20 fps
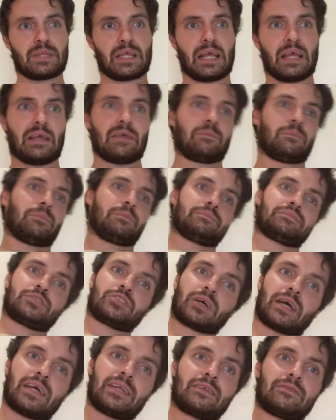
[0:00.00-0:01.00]
He
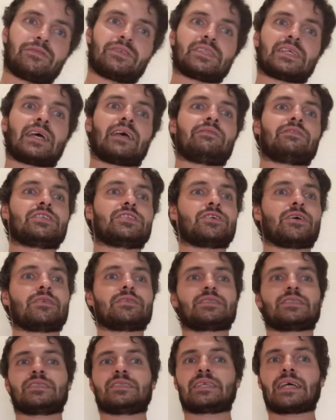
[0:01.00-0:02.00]
traded for David
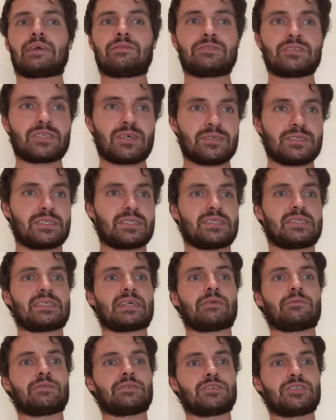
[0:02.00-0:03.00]
Johnson. David Johnson's
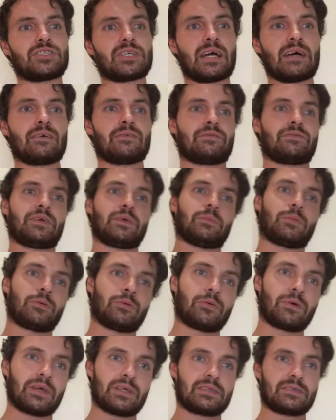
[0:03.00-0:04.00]
now on the shelf.
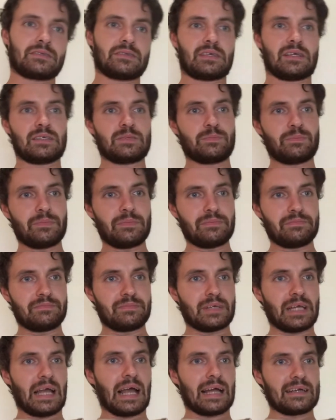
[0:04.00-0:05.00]
He's
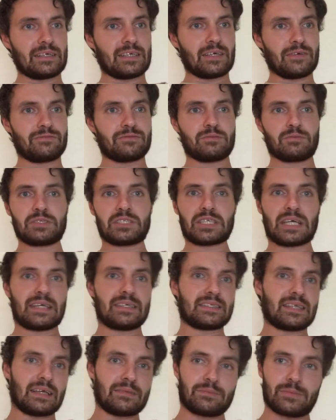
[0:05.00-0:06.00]
handcuffed him with
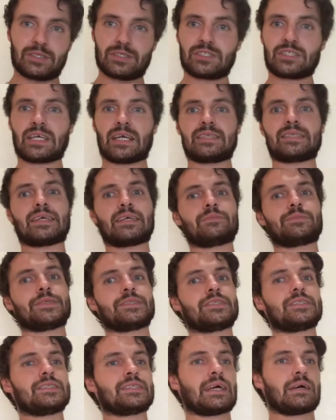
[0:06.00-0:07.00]
Chase Edmonds. Chase
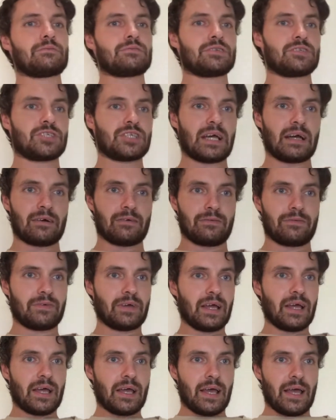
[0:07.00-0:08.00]
Edmonds is now on the shelf.
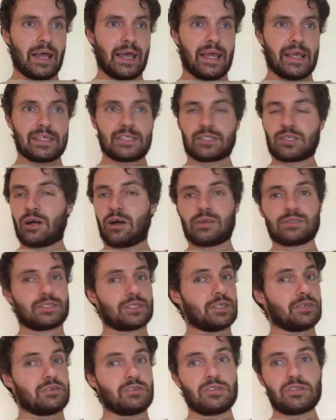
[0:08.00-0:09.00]
He's
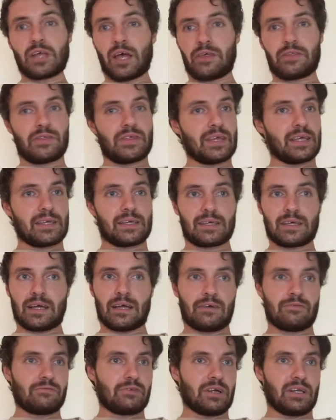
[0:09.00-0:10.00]
got nothing
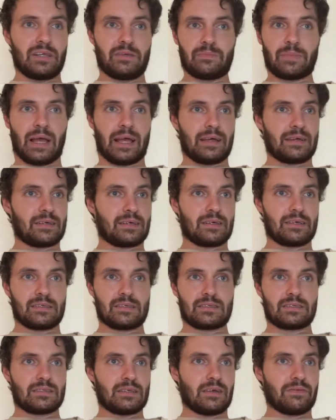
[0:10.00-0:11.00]
at running back
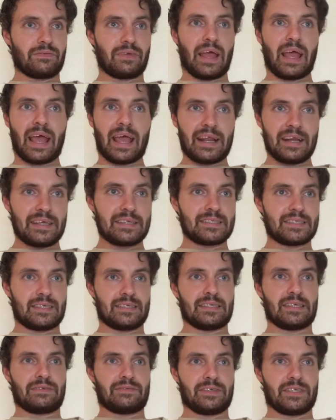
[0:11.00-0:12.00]
of any
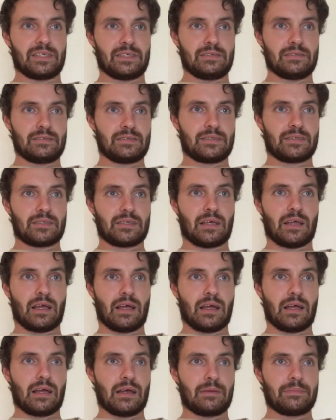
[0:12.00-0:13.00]
significance,
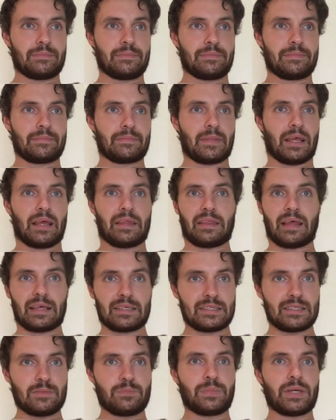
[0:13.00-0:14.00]
and that's
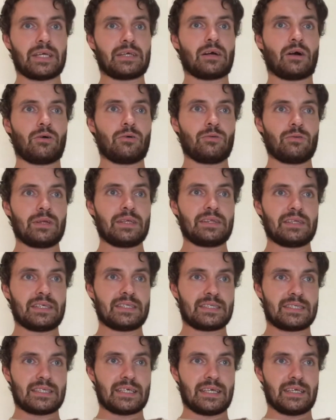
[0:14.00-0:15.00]
the big hole in this
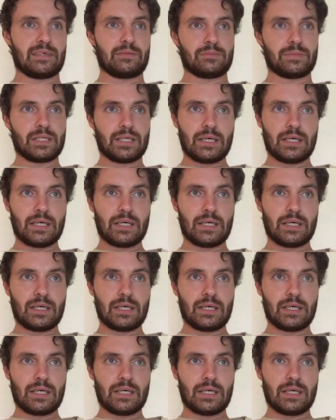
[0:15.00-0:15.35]
team.